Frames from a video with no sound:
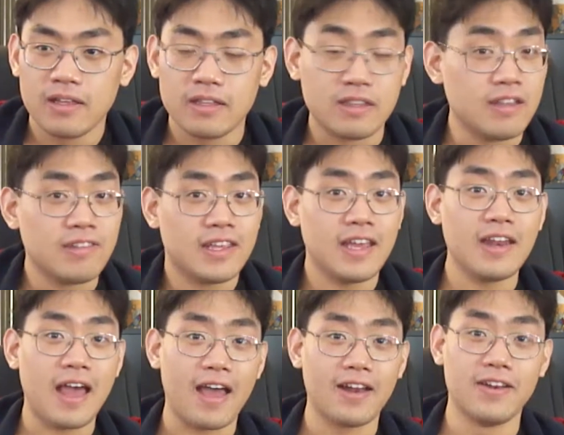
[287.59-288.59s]
this kid
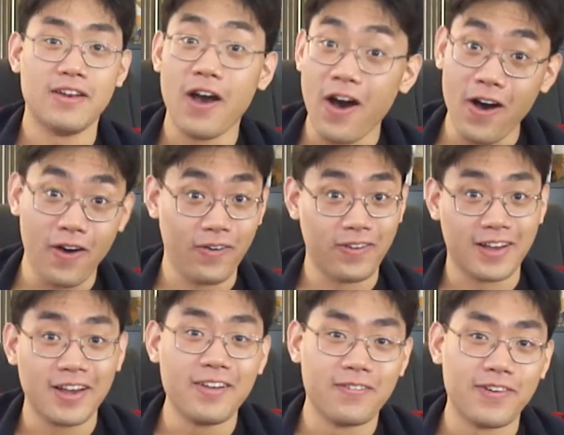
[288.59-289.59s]
had no
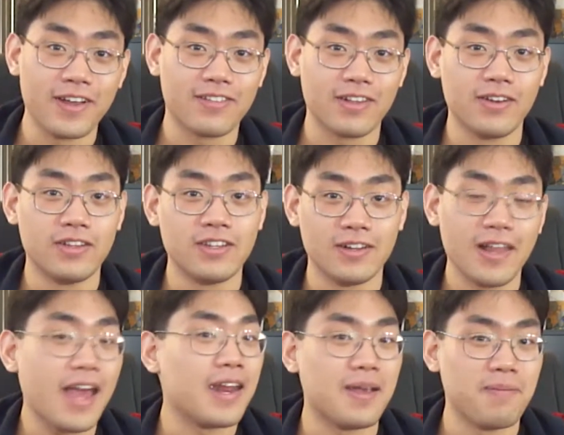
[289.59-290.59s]
good reason to
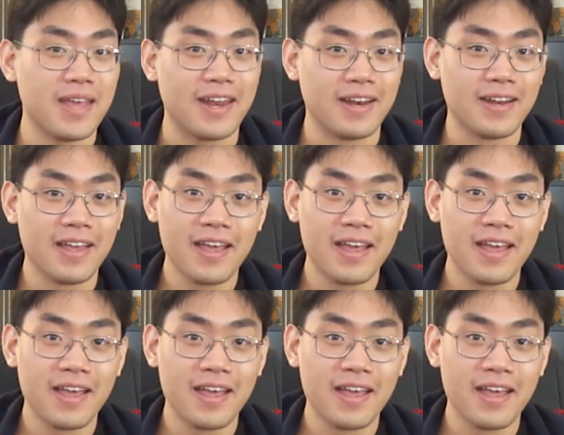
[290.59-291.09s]
let him in.